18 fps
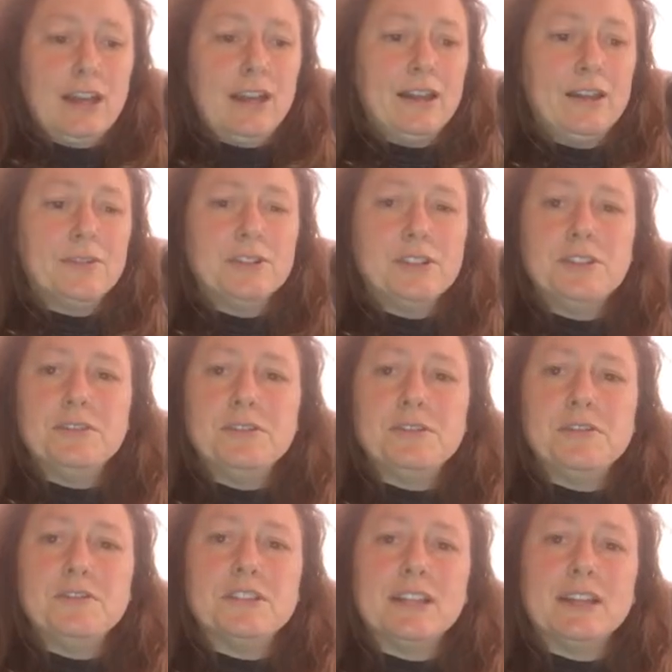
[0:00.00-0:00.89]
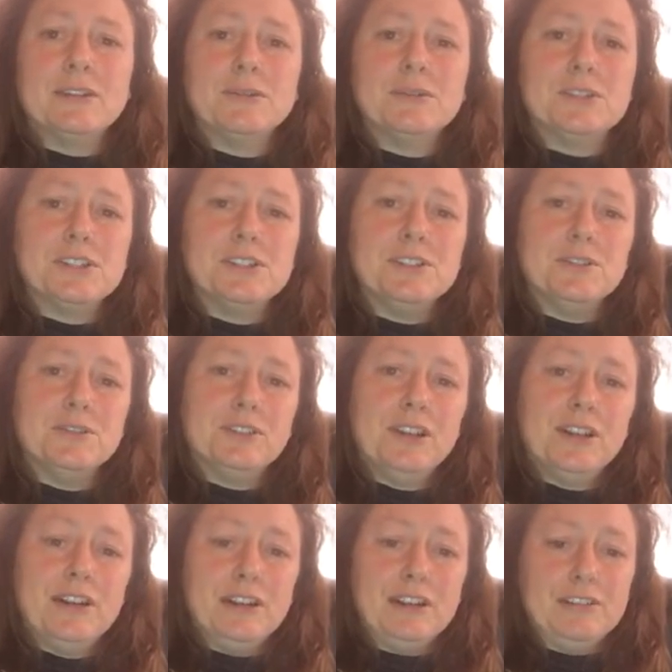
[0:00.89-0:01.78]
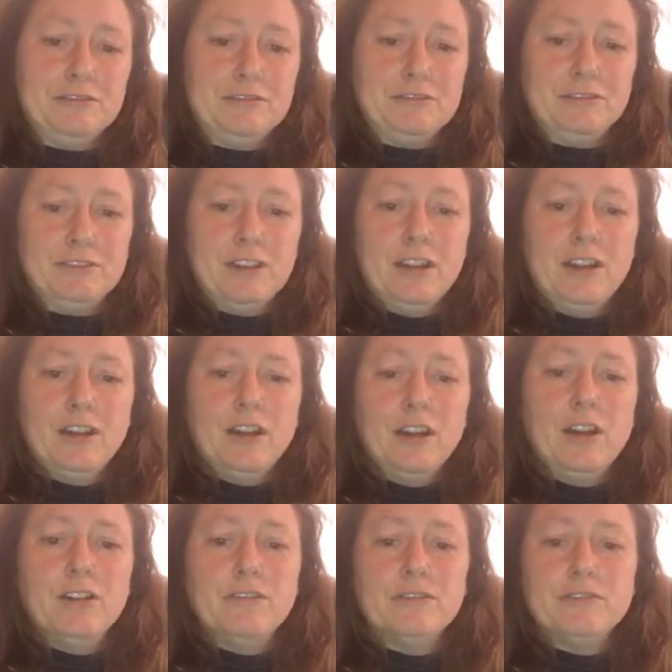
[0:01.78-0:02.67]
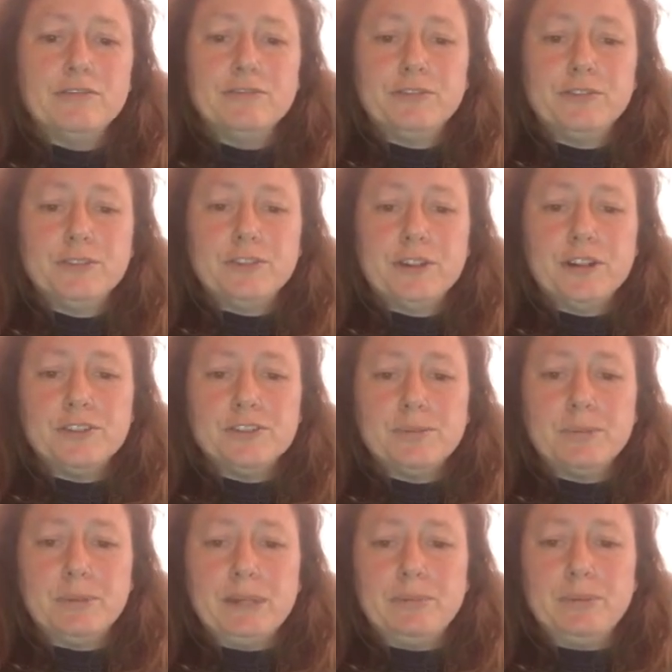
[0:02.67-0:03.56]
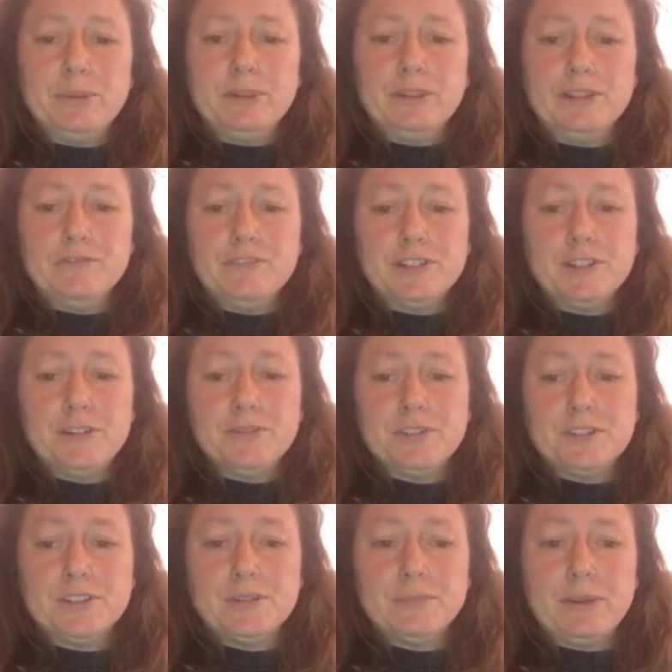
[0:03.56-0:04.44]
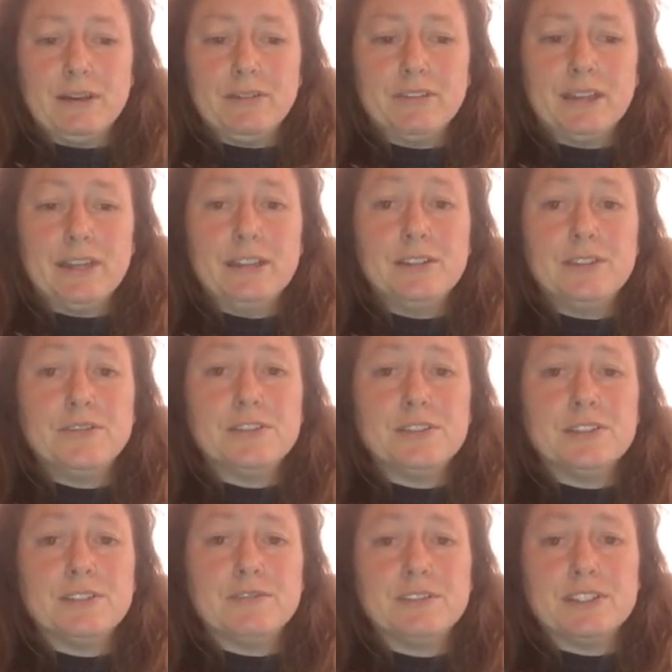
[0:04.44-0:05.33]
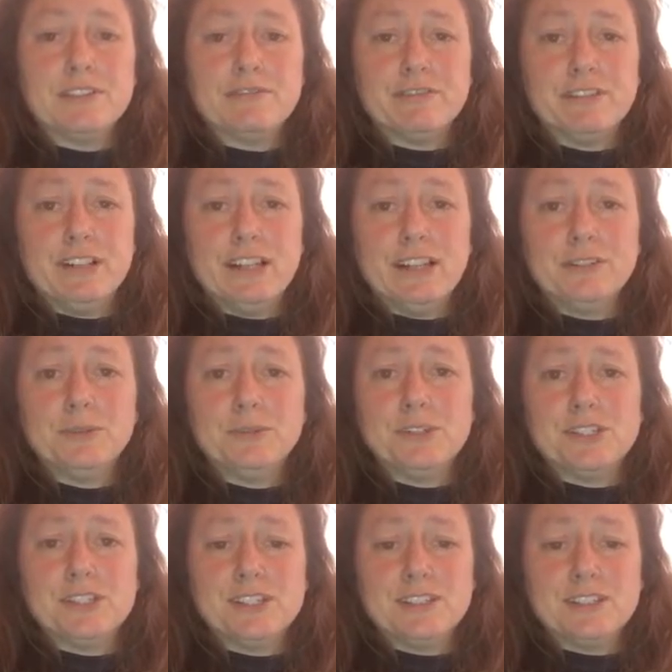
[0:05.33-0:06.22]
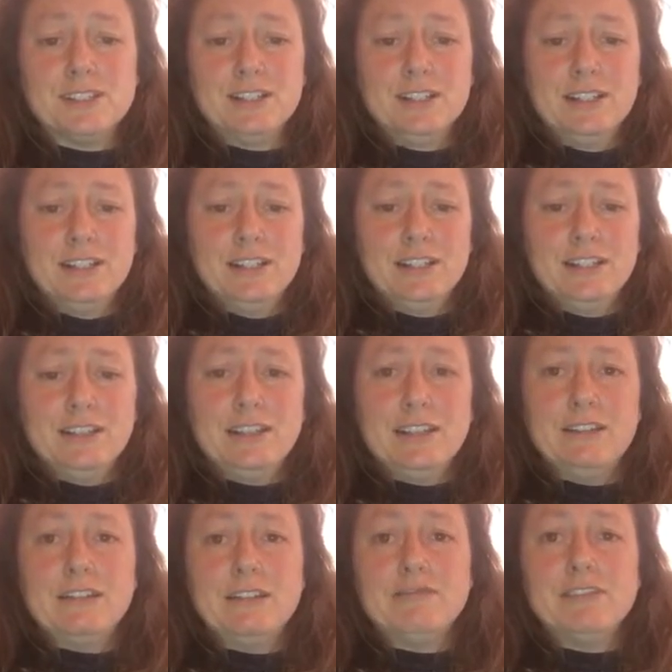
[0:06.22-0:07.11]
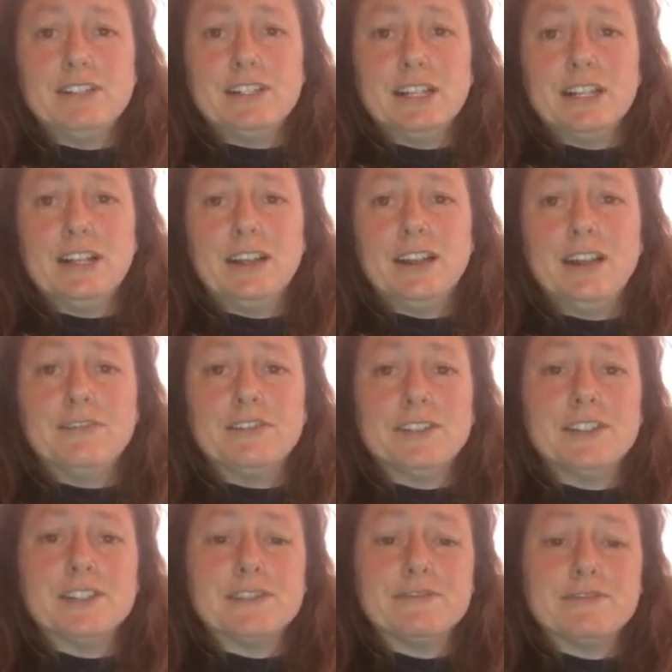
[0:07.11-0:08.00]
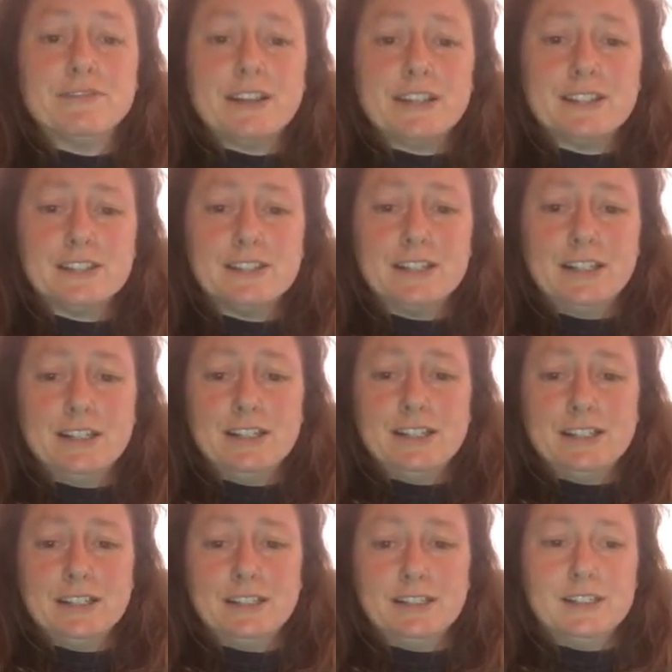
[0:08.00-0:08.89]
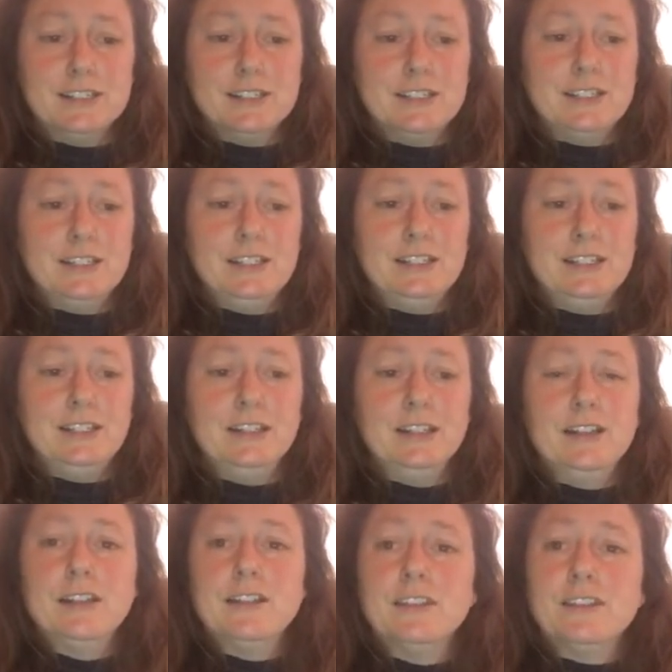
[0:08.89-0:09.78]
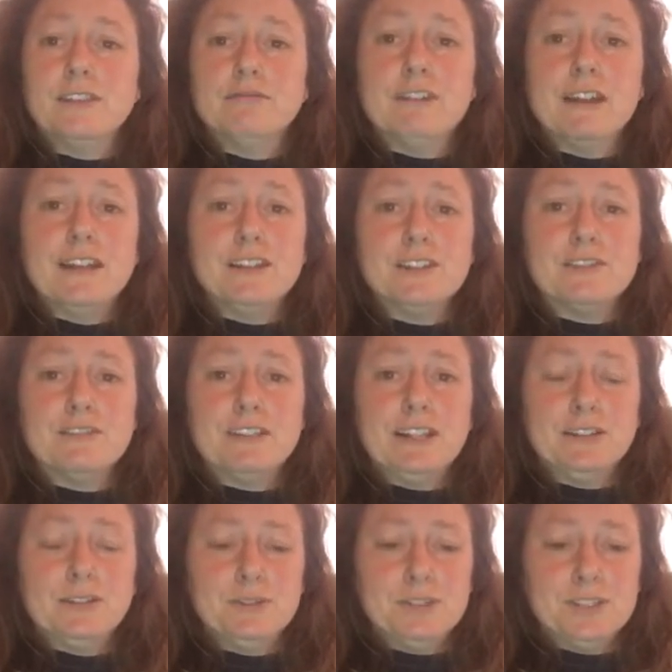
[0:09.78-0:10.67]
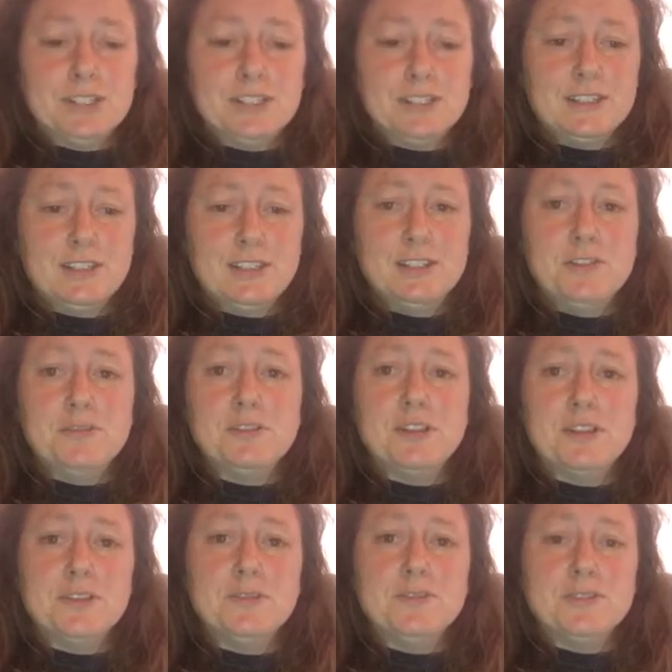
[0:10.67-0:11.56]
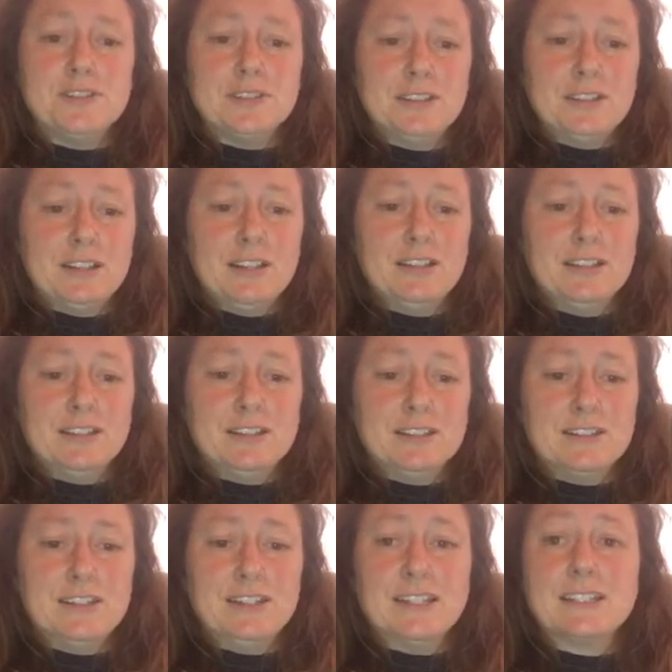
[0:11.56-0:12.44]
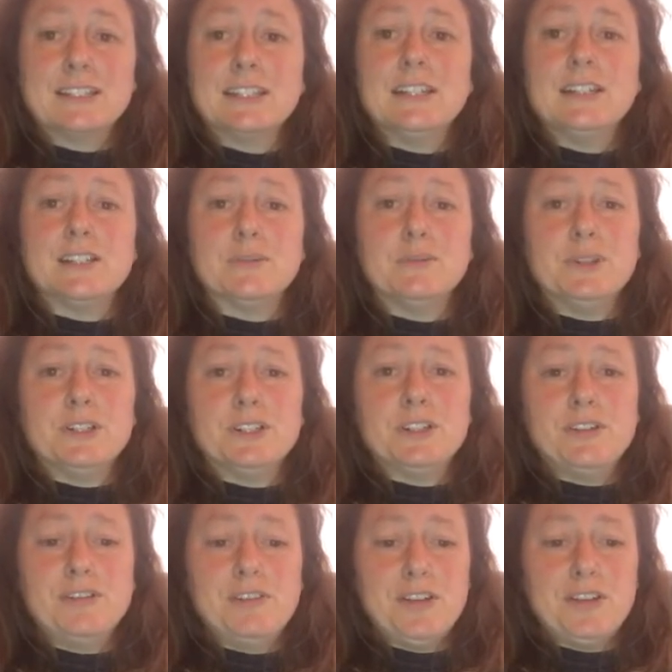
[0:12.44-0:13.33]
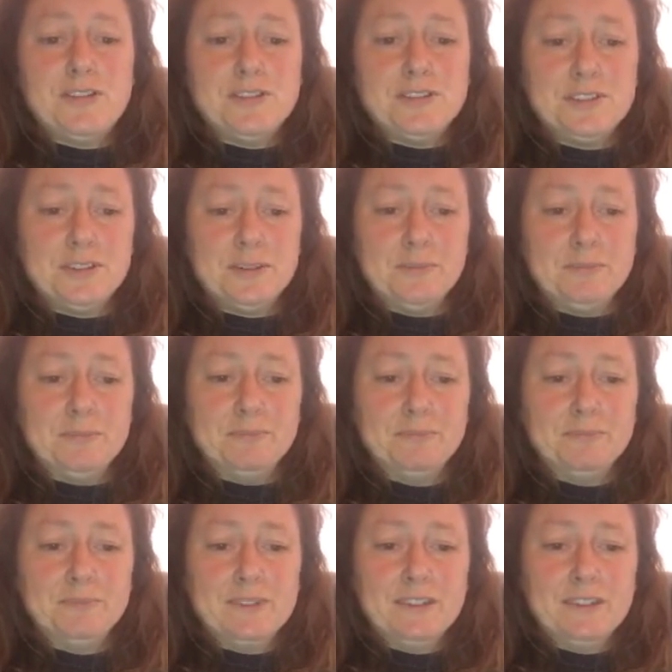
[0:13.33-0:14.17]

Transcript: How do you use language in your life? Over 400 people have told us about their uses of different languages in their everyday lives, and it's fascinating to see the range of languages that you use and the extent to which you use them.